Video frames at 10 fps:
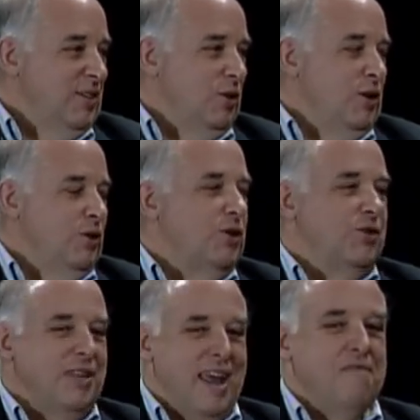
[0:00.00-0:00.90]
So you
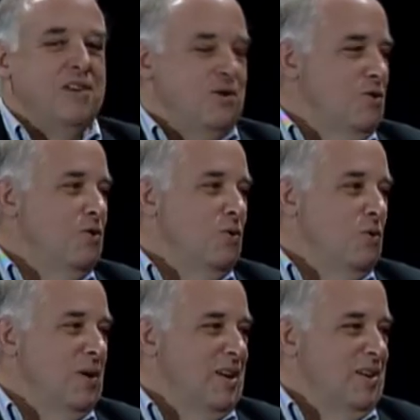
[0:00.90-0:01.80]
just never
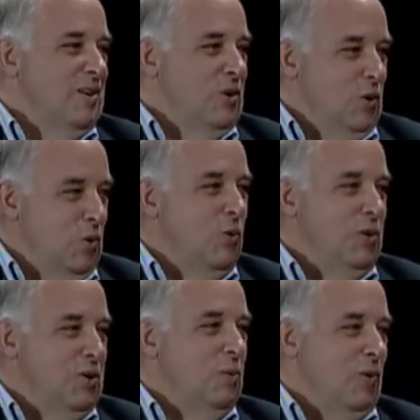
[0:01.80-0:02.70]
knew
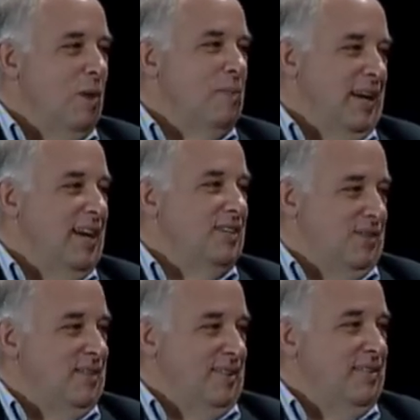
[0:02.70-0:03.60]
who you were up against.